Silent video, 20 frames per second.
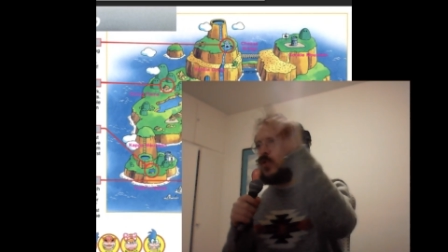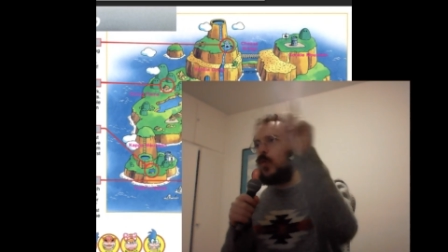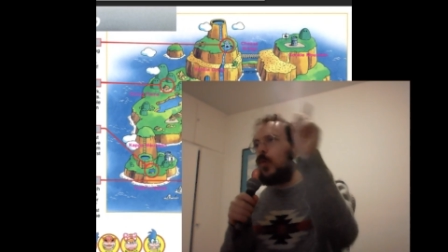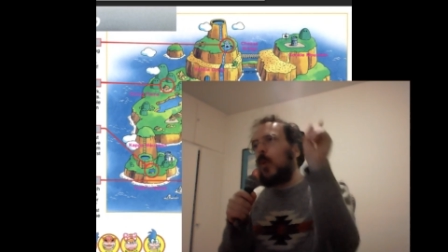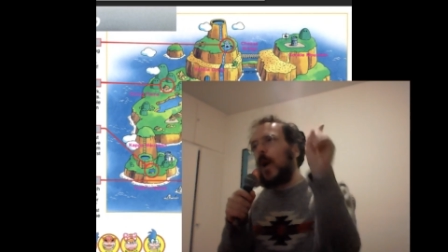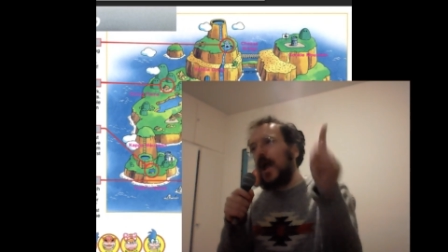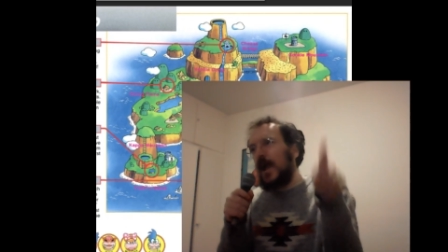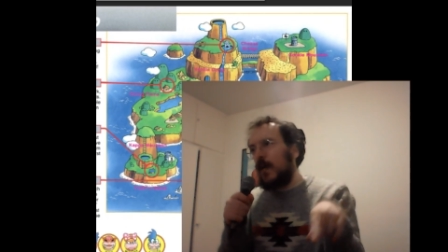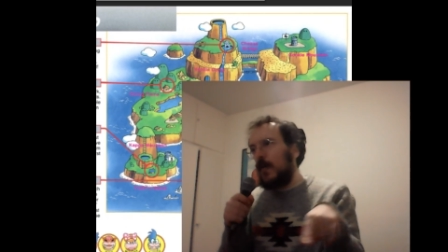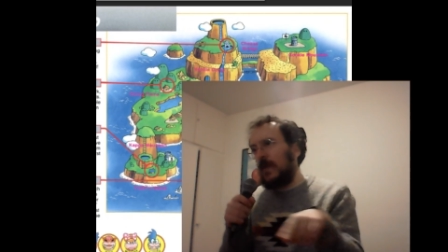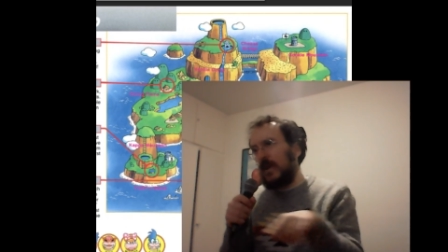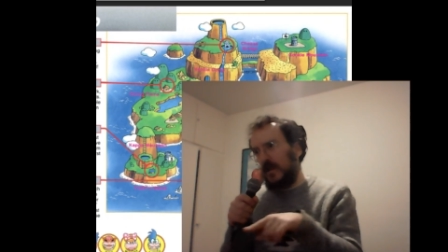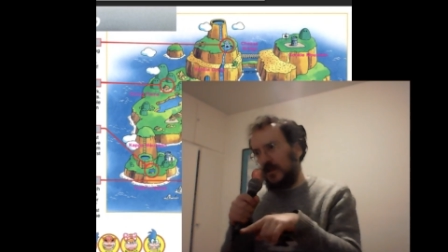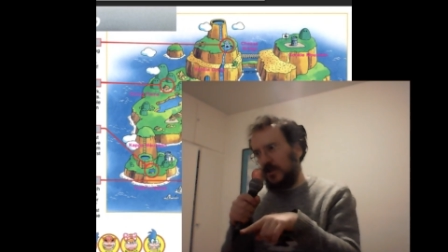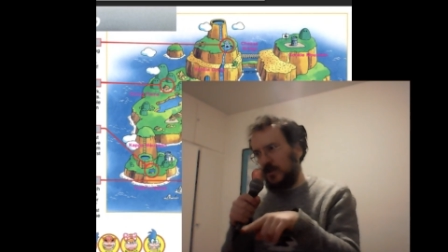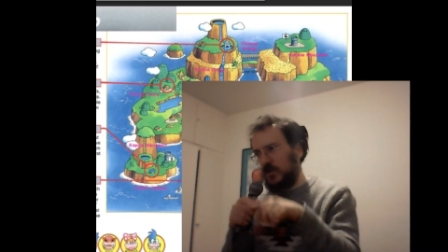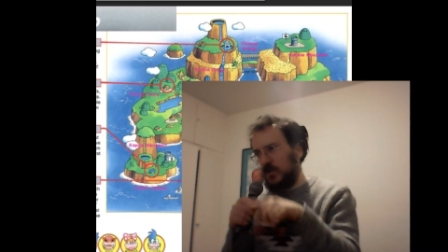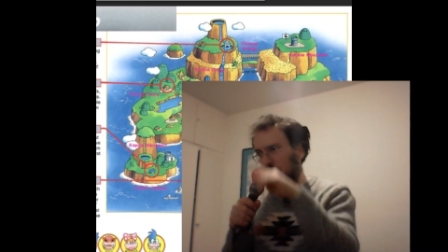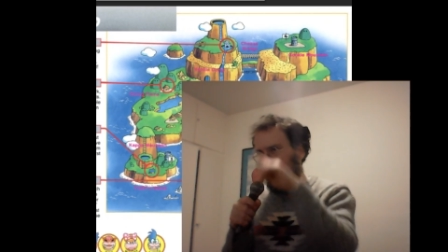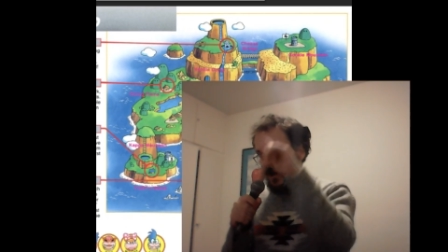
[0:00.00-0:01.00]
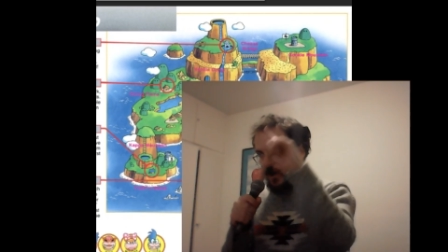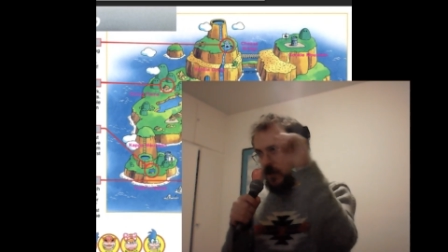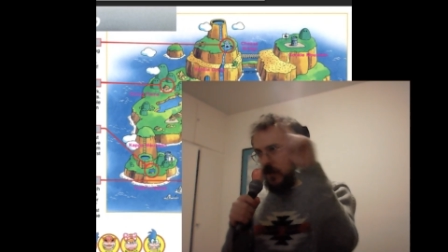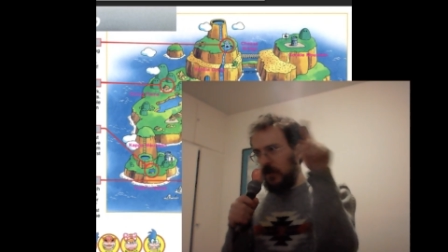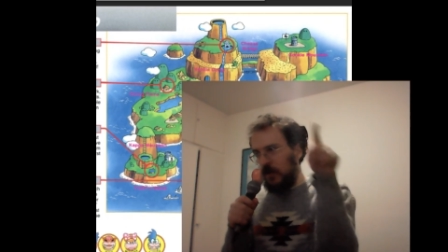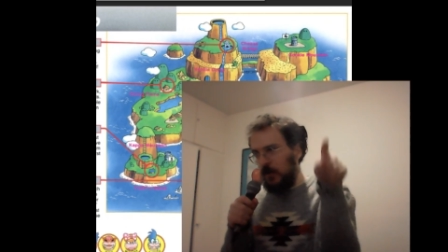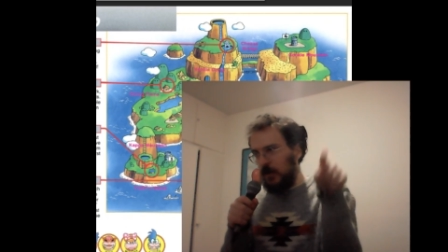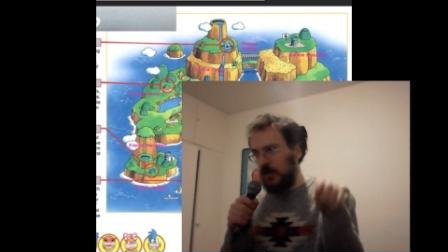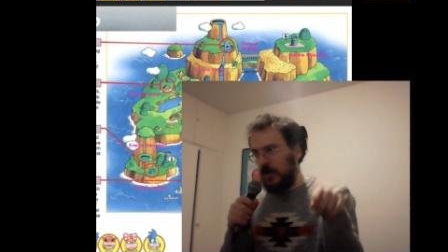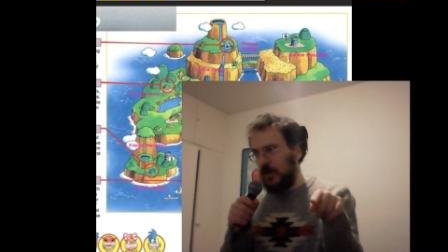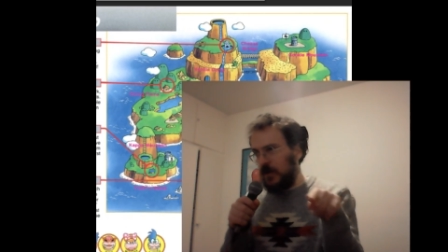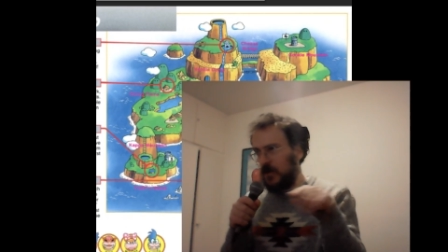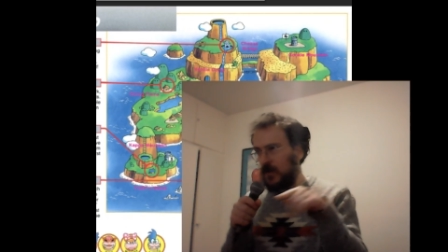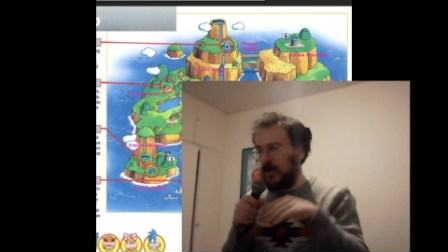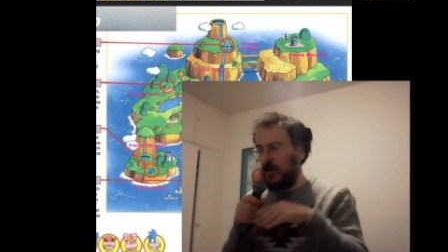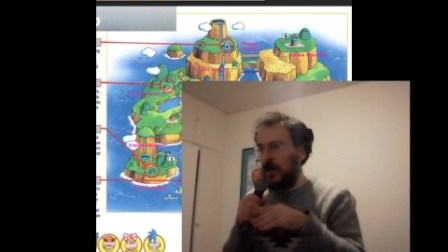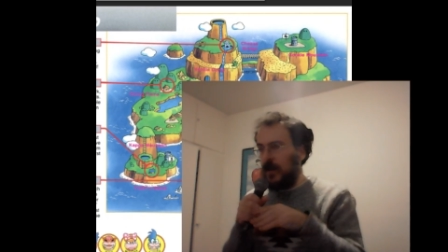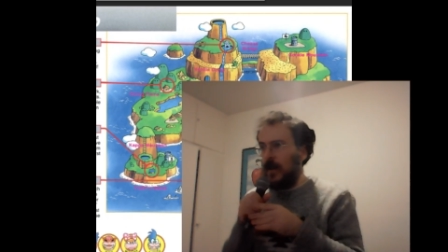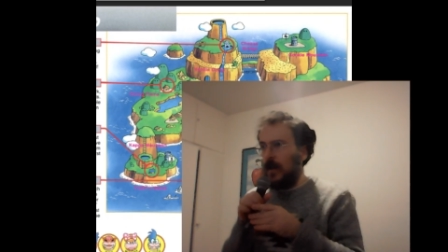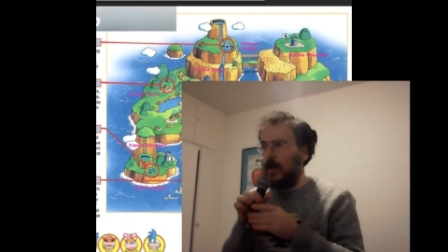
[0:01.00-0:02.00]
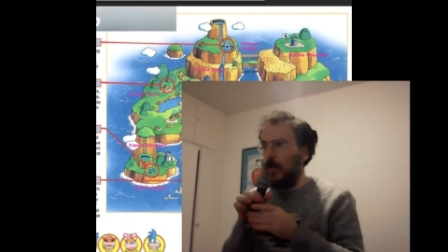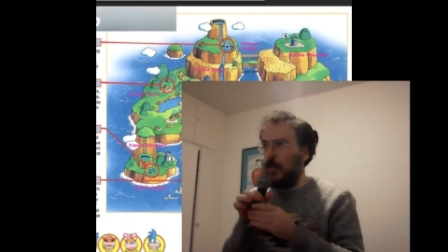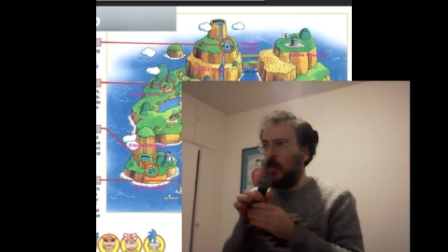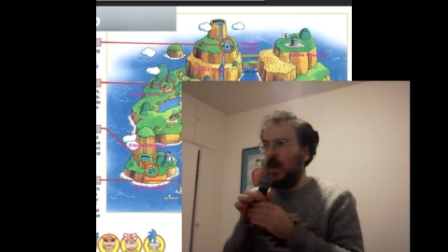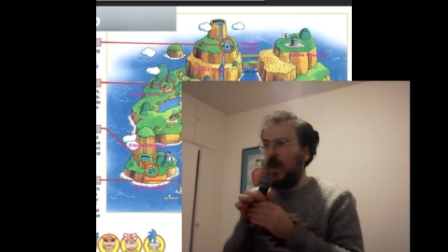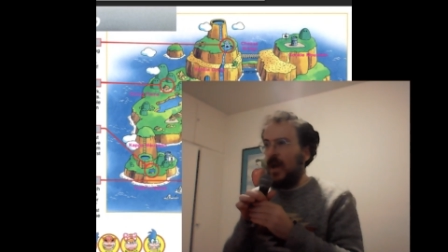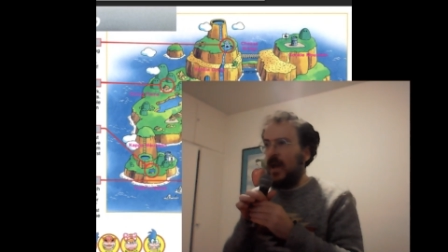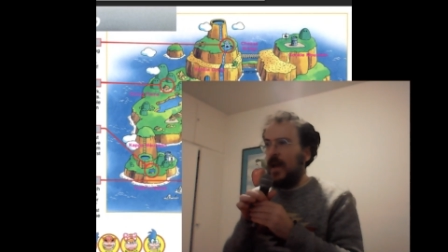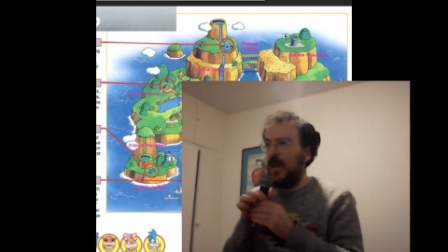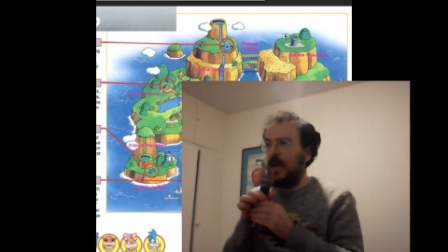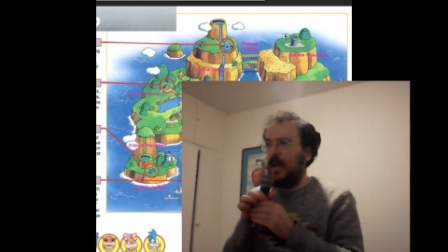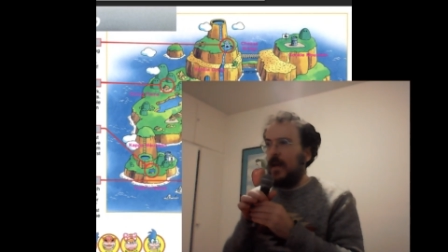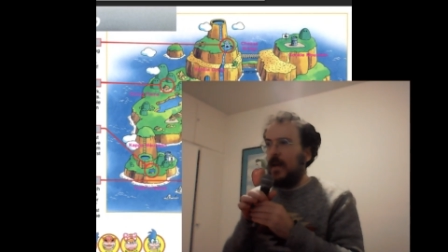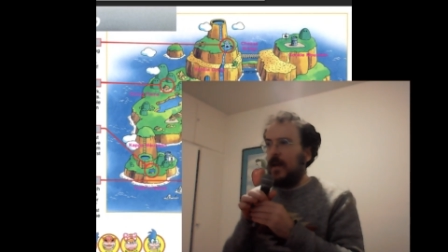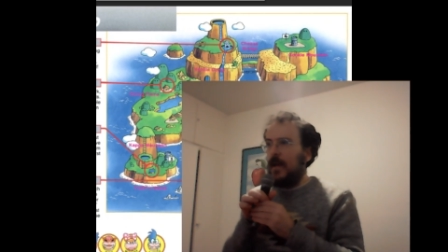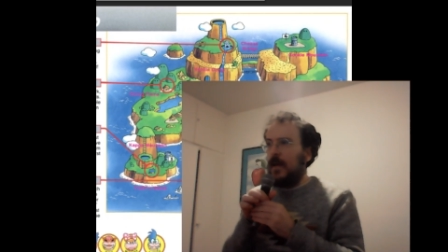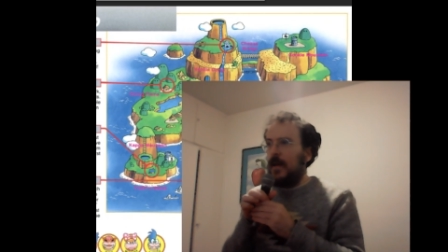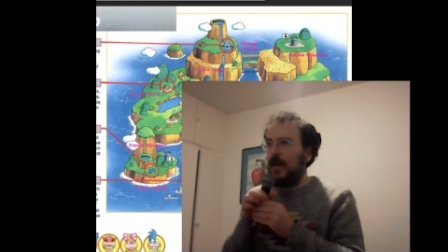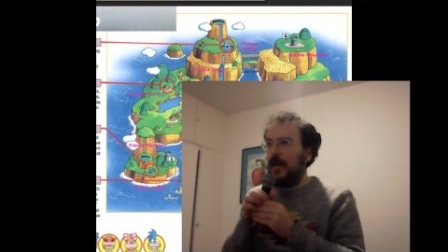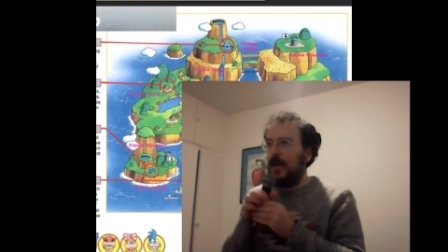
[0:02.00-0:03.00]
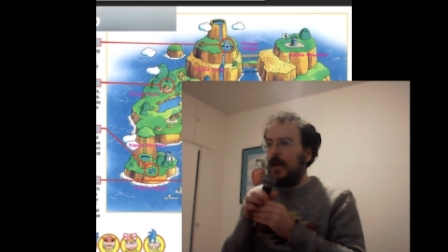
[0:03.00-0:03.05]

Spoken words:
squarish, circularish, where